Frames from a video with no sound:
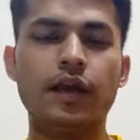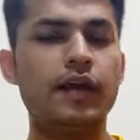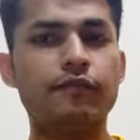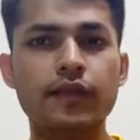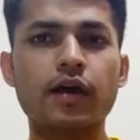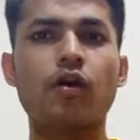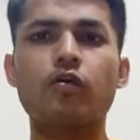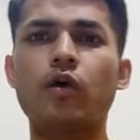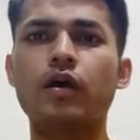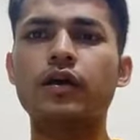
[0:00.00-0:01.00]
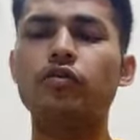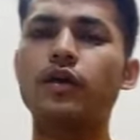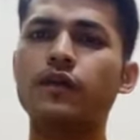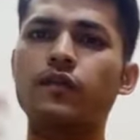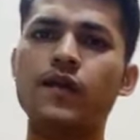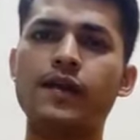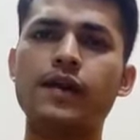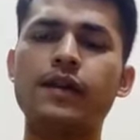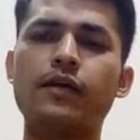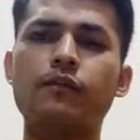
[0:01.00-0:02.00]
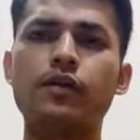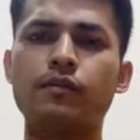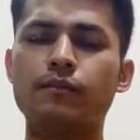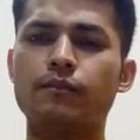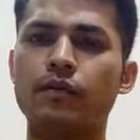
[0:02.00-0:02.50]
If they are not working, you can threaten them with